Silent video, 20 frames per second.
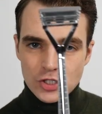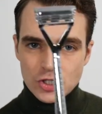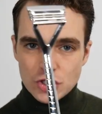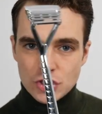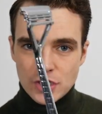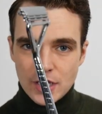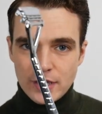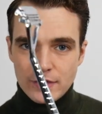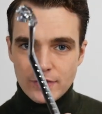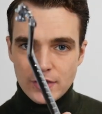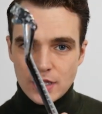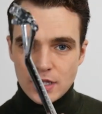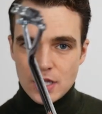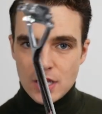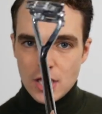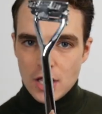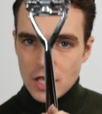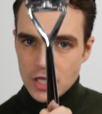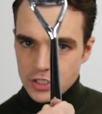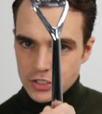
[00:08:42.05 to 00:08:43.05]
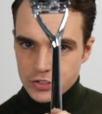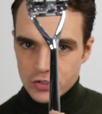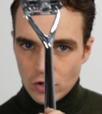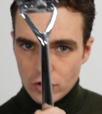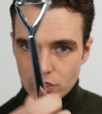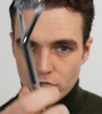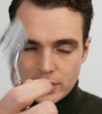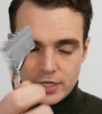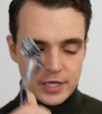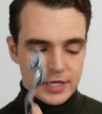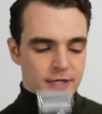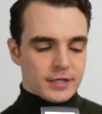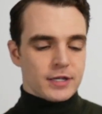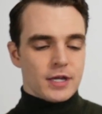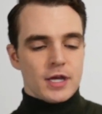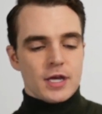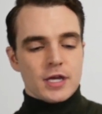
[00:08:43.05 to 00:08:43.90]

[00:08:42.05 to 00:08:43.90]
Shaving Starter Kit.